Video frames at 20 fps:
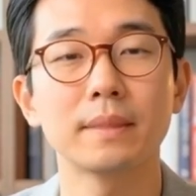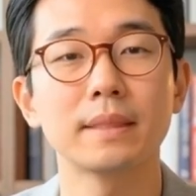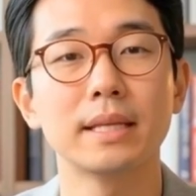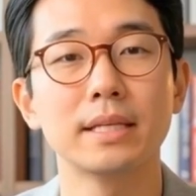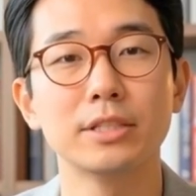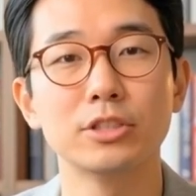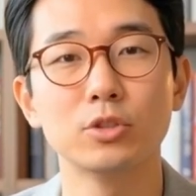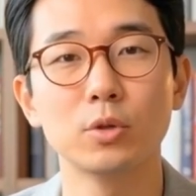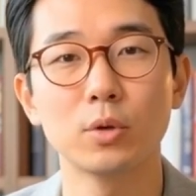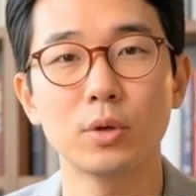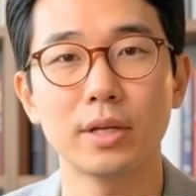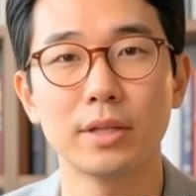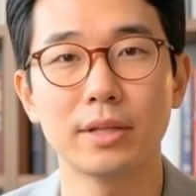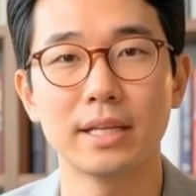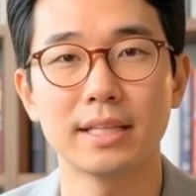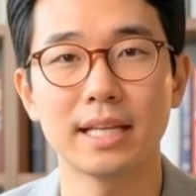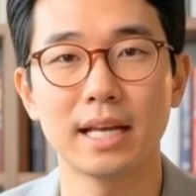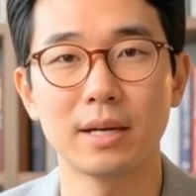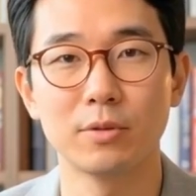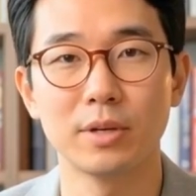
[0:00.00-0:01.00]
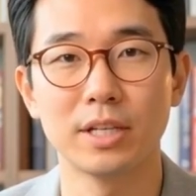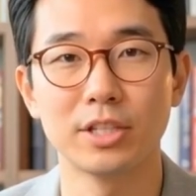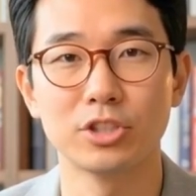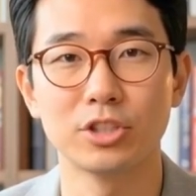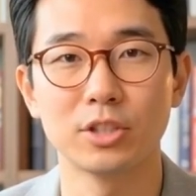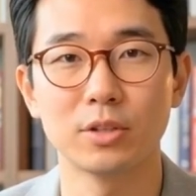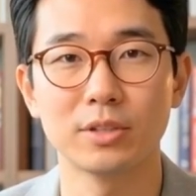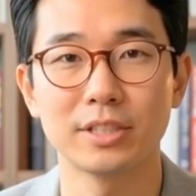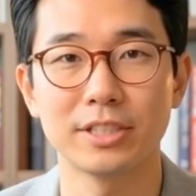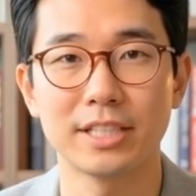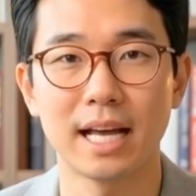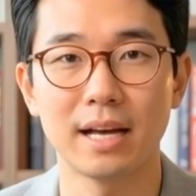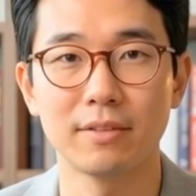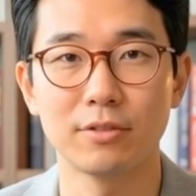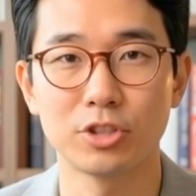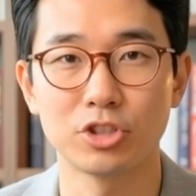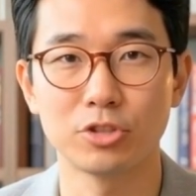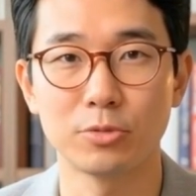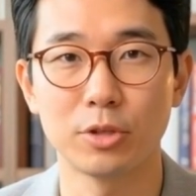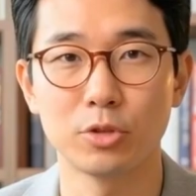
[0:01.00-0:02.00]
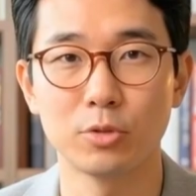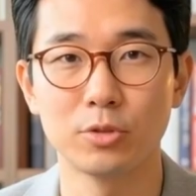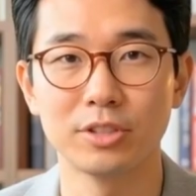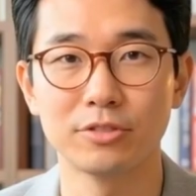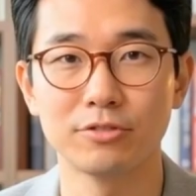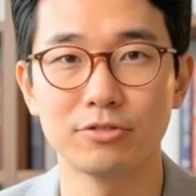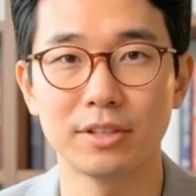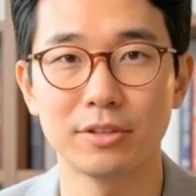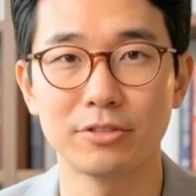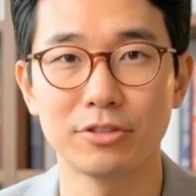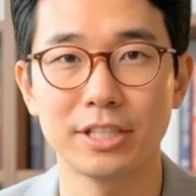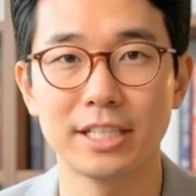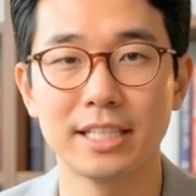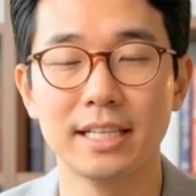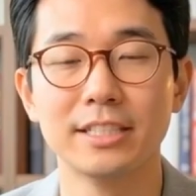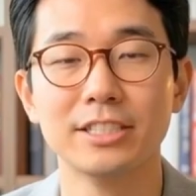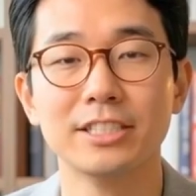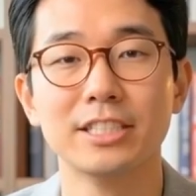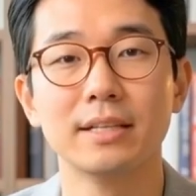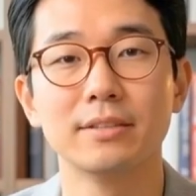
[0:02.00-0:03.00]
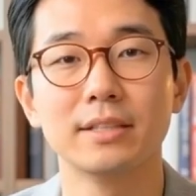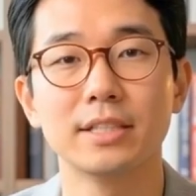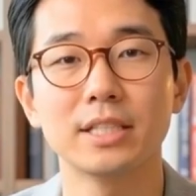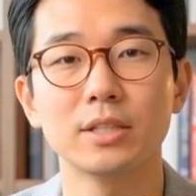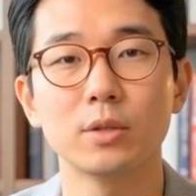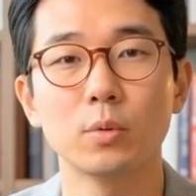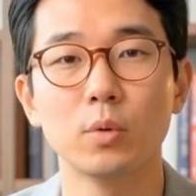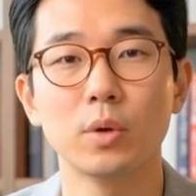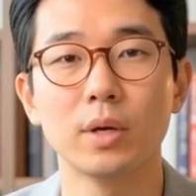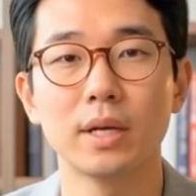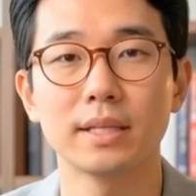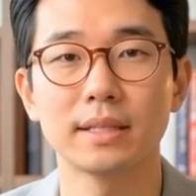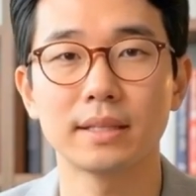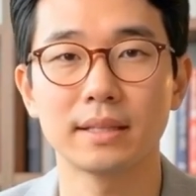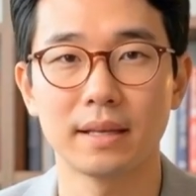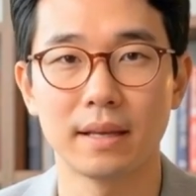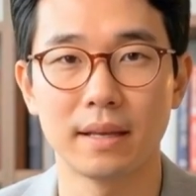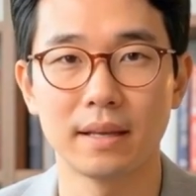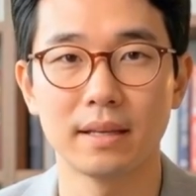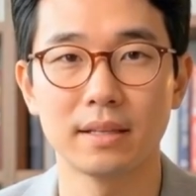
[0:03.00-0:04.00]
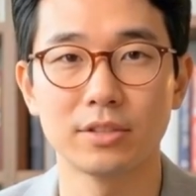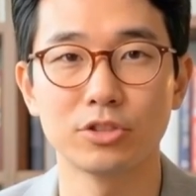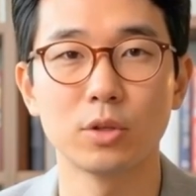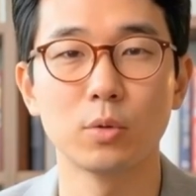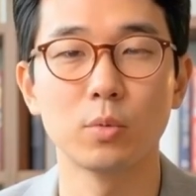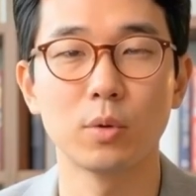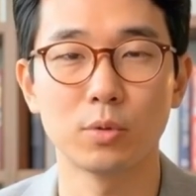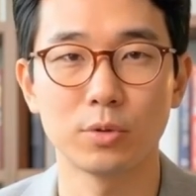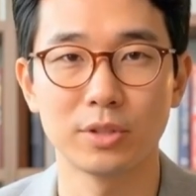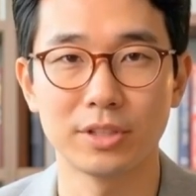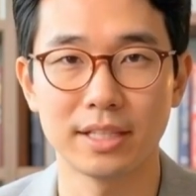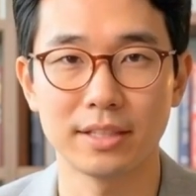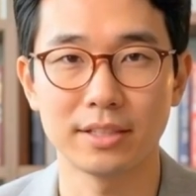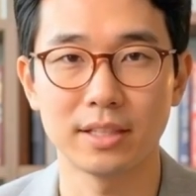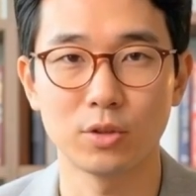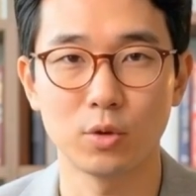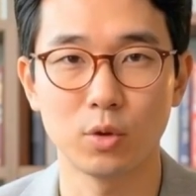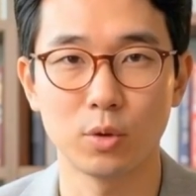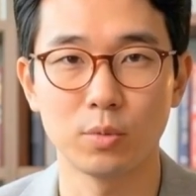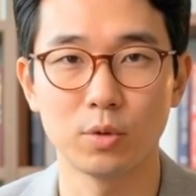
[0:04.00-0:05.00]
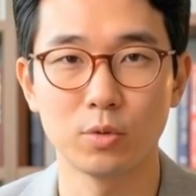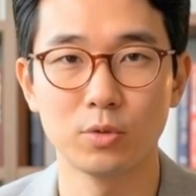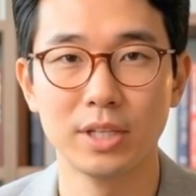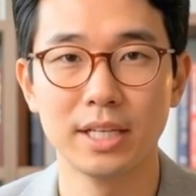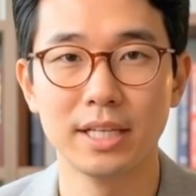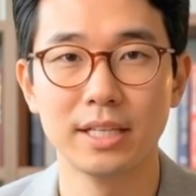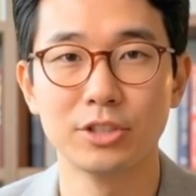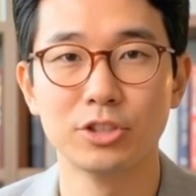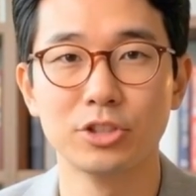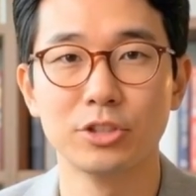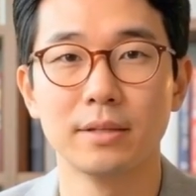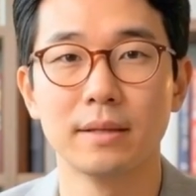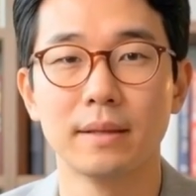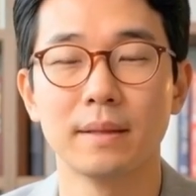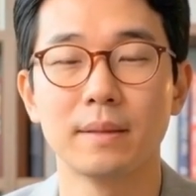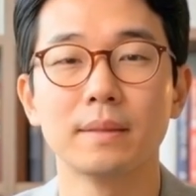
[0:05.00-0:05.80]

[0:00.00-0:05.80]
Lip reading: Historically, that ratio has averaged between 50 and 70 to 1, so we're within the normal range.